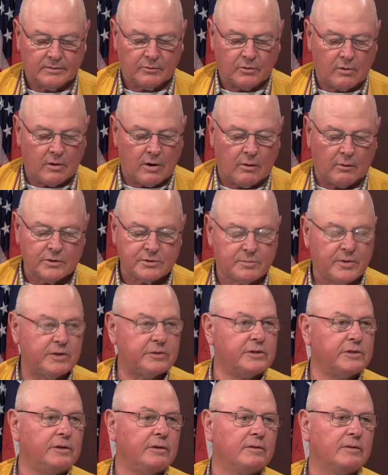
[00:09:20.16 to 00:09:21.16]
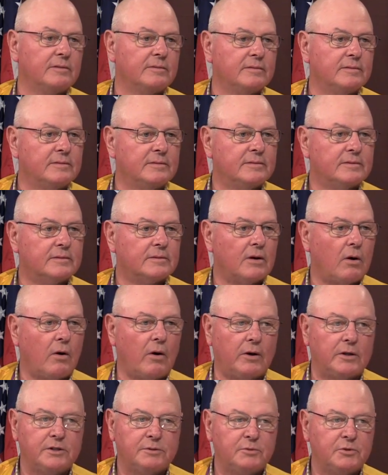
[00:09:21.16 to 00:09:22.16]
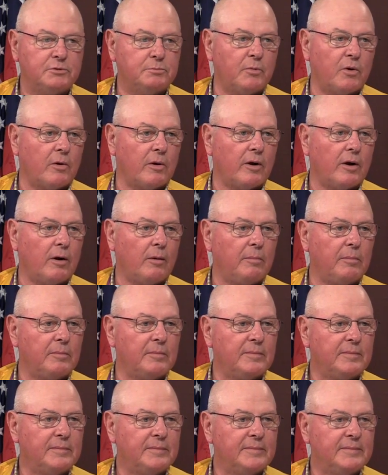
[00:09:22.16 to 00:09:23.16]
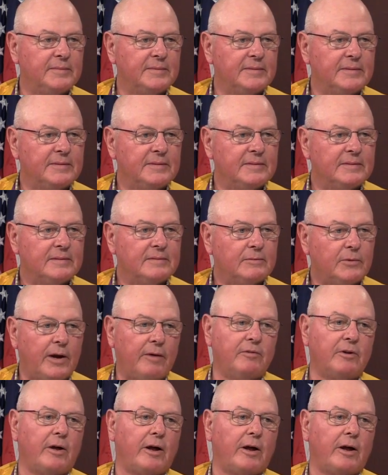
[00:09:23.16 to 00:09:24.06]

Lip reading: And we're always busy, always use more help. We have a